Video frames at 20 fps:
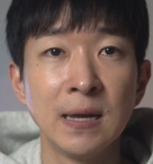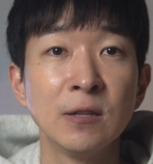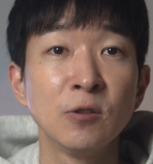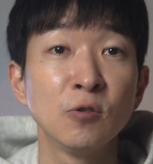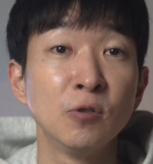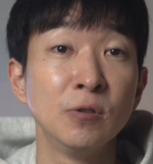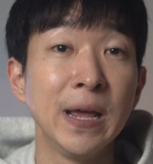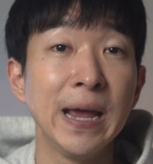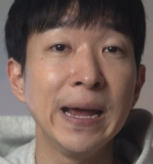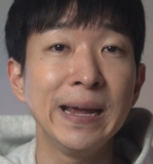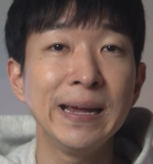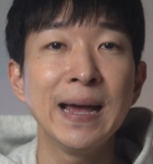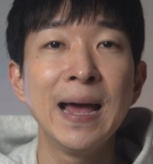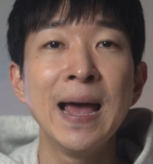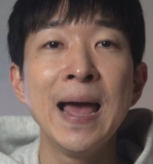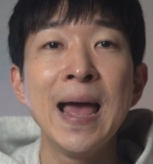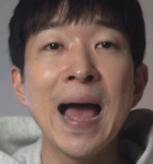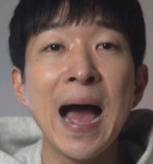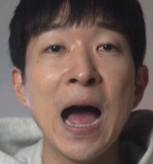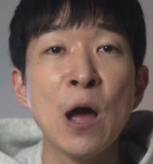Today,
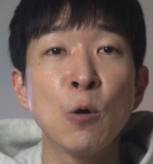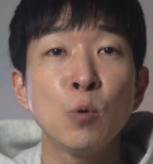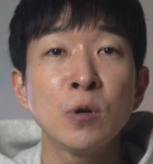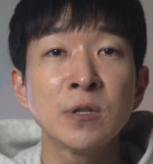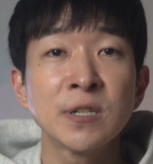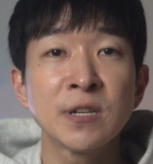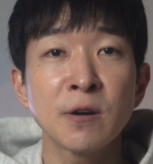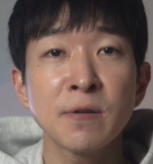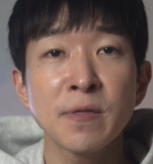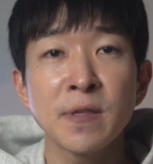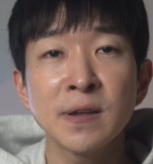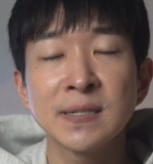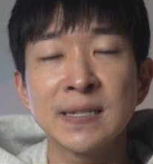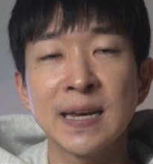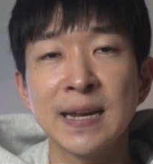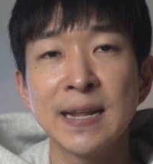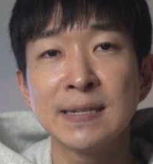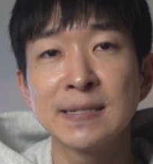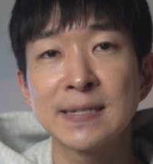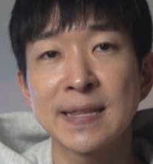I will share the
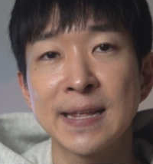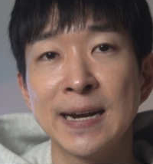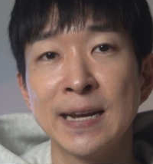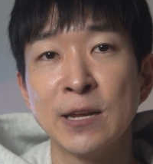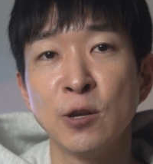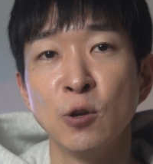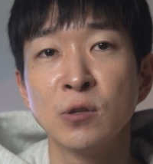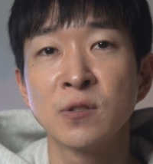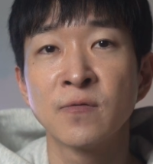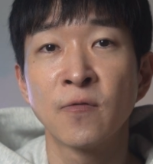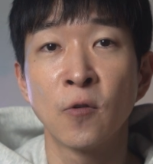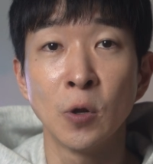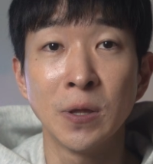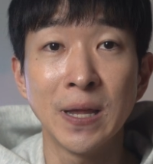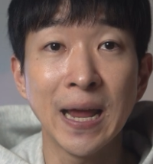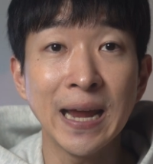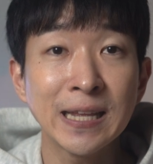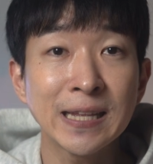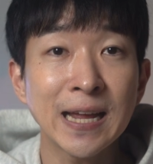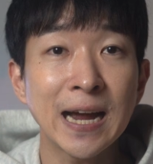settings that I use for
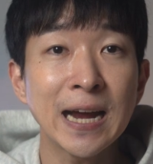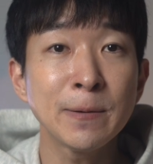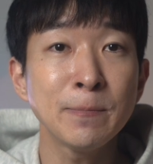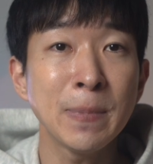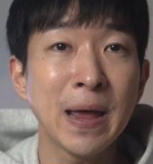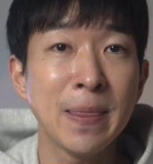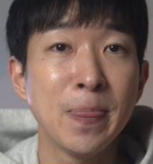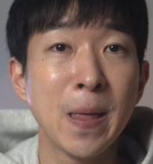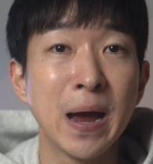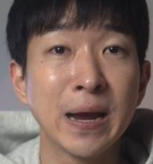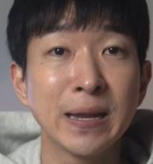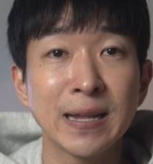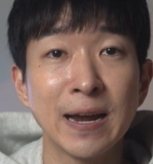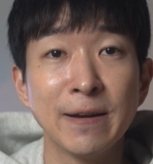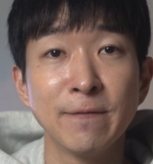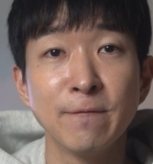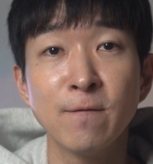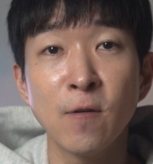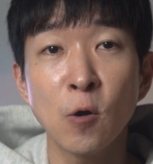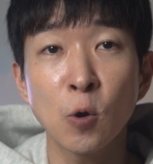daytime and
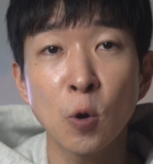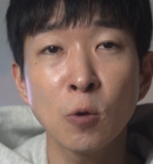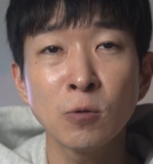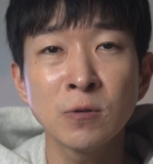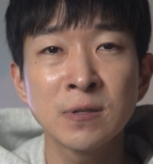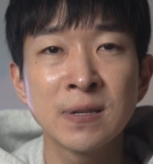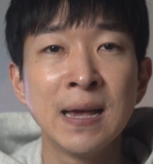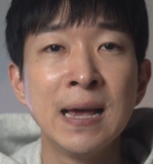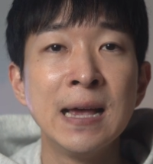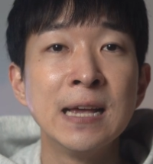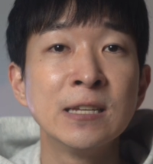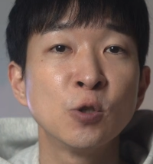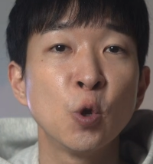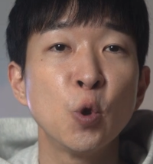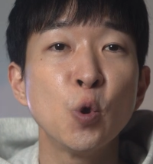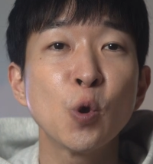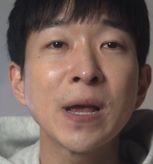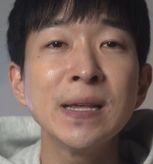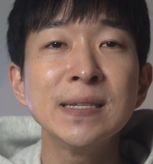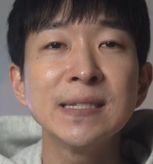nighttime photos so
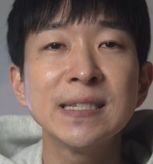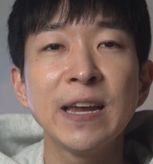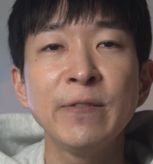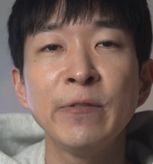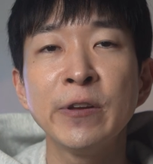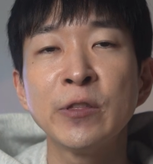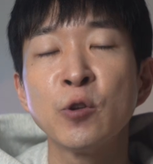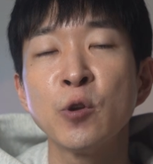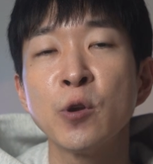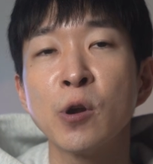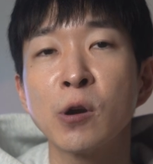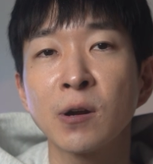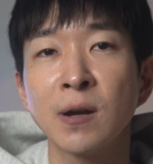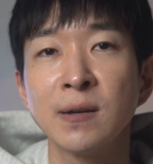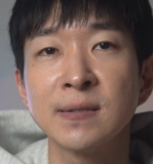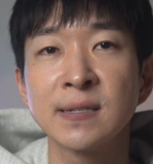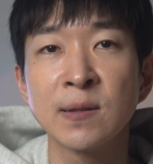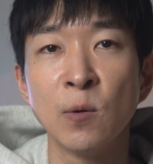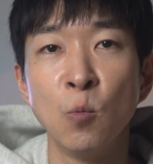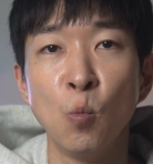you can save it to your
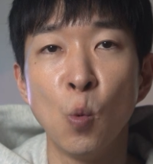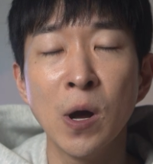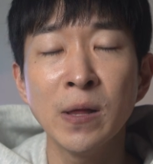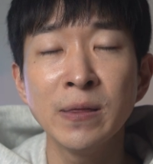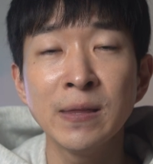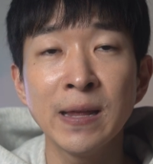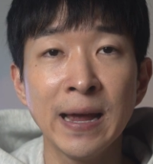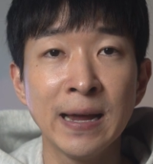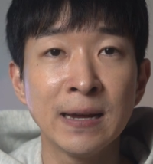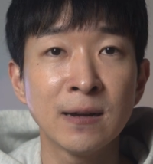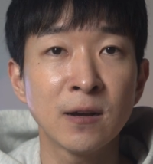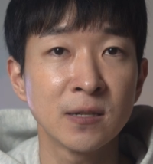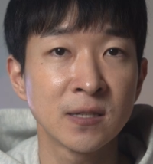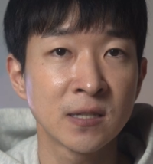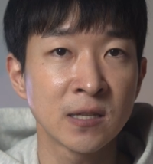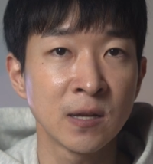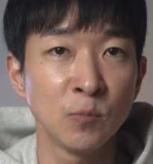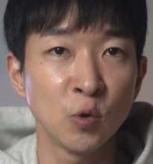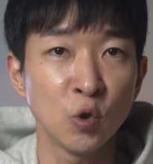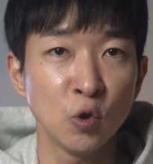custom 1 and
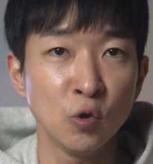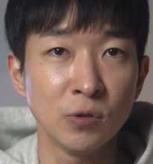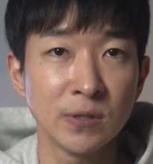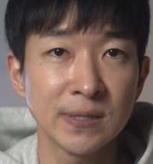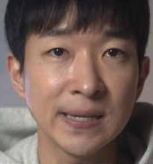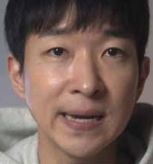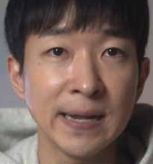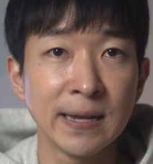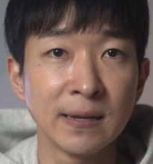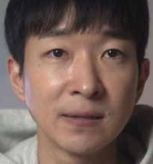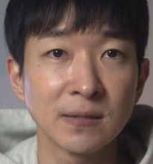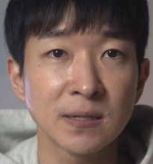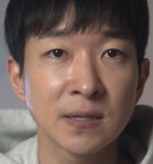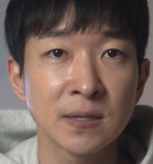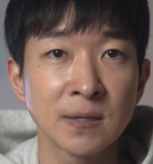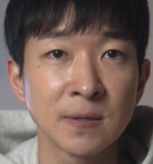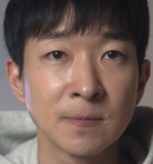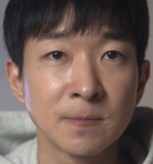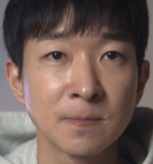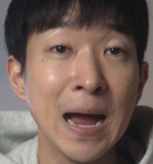custom 2 settings.
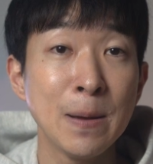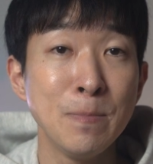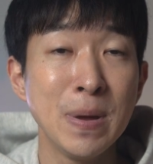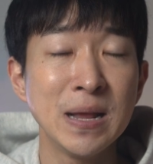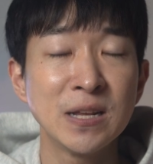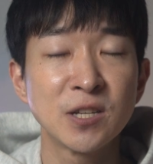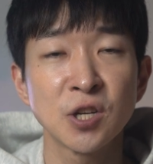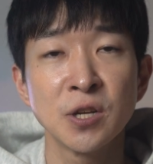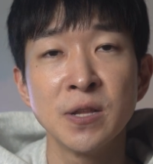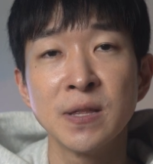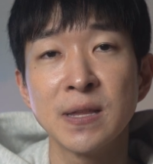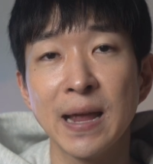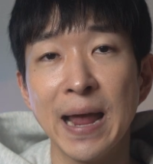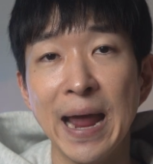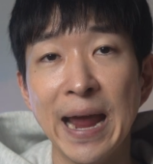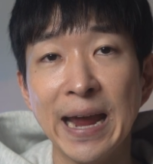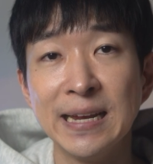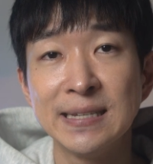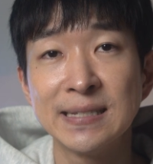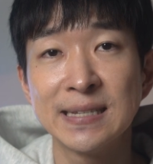I mentioned
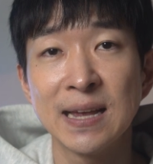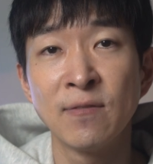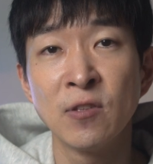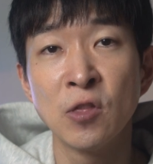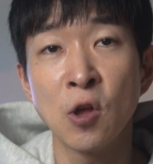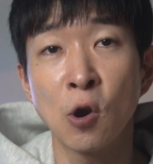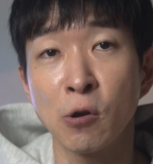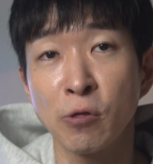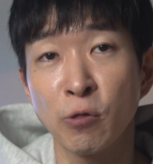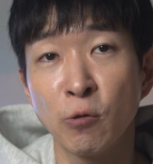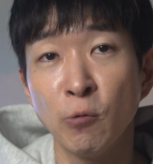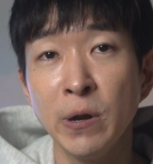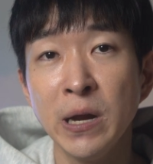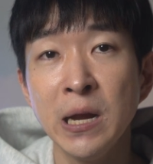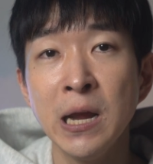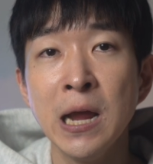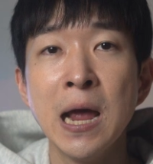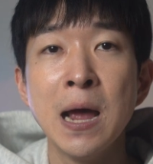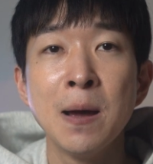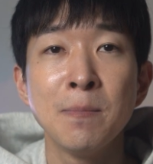A7R3,
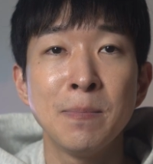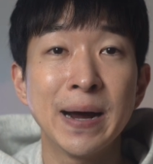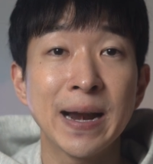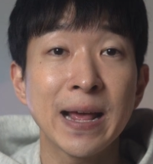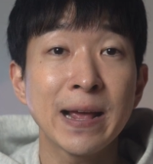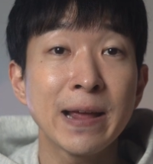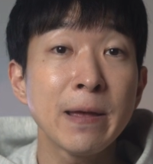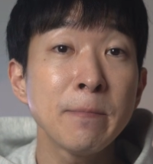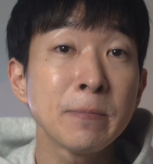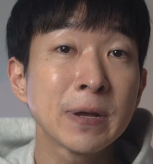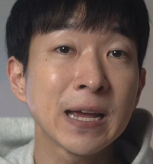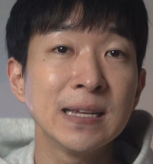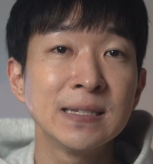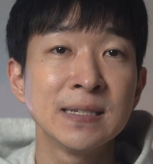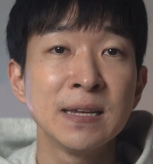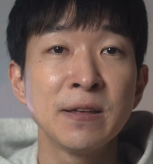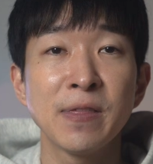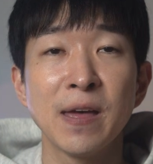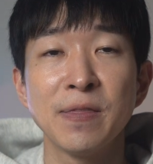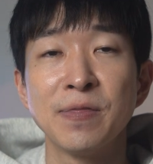but I am
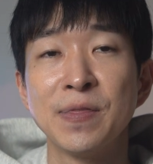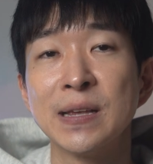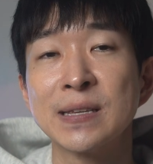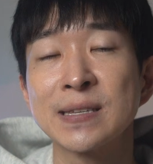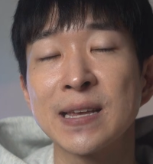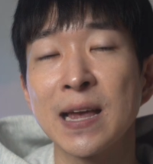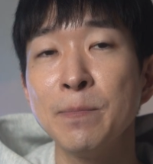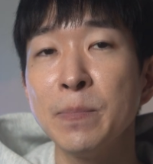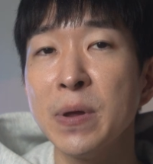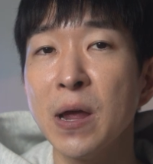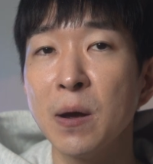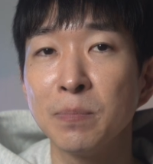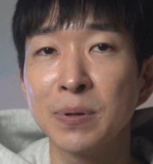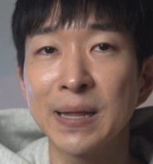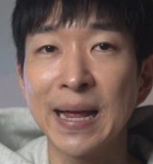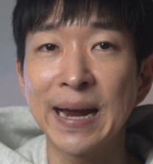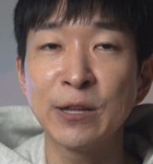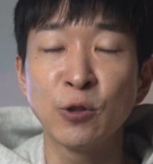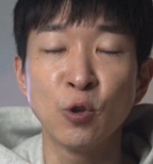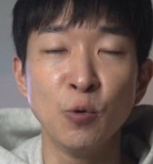guessing that this can be
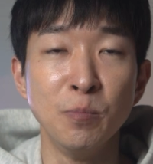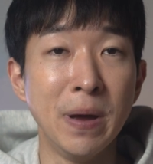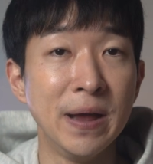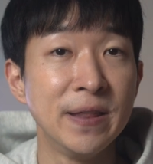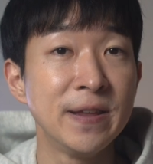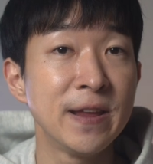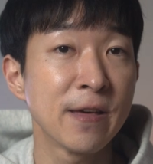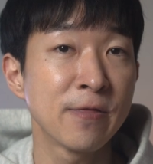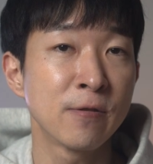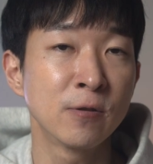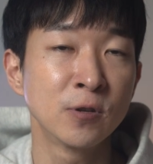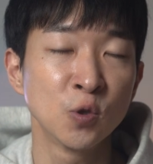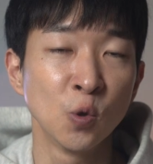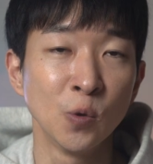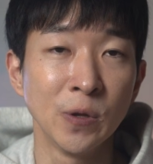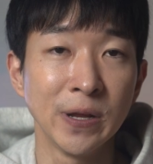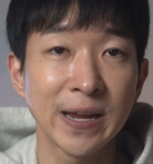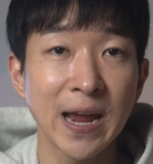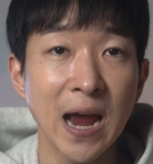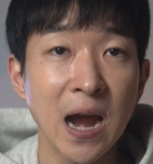applied to many other
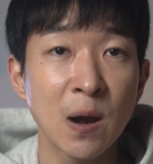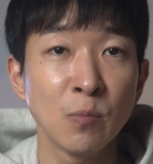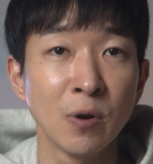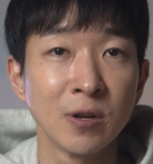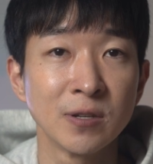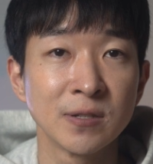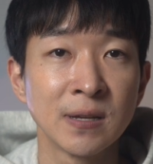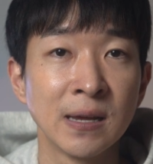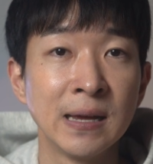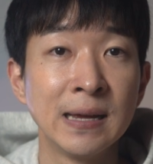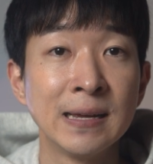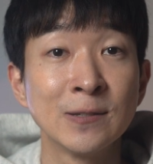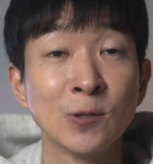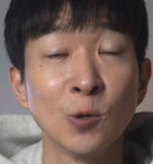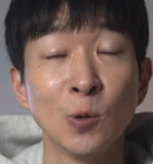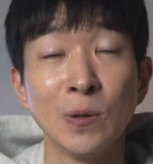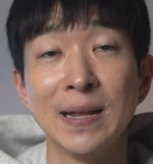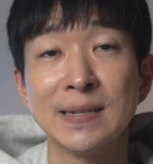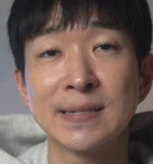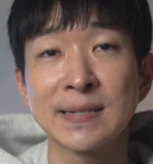Sony cameras, so
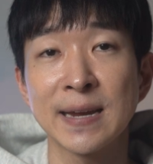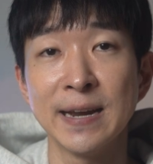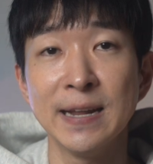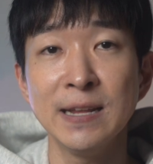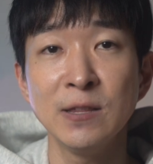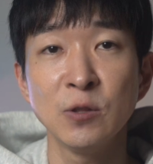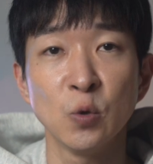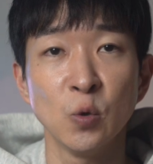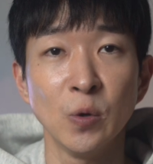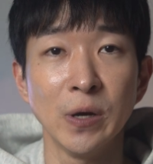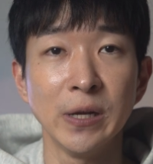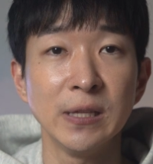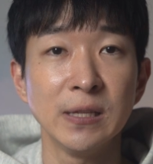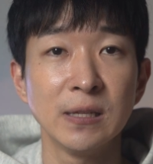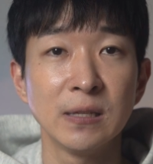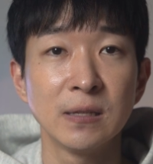let's get into it.